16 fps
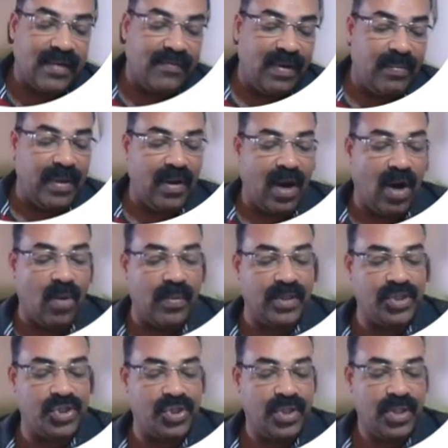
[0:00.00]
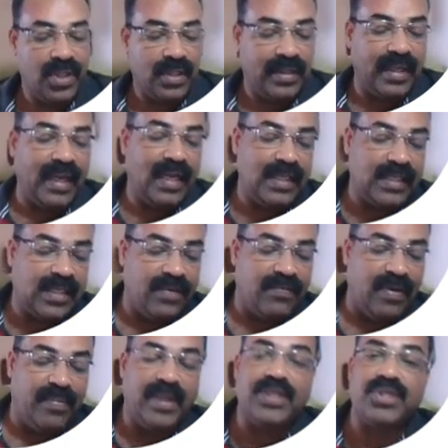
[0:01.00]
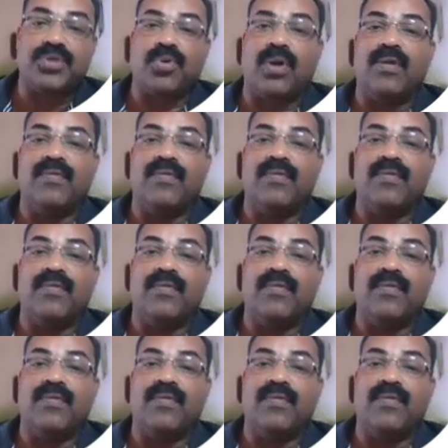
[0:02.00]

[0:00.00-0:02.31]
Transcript: will be how much? The LCM will be 12.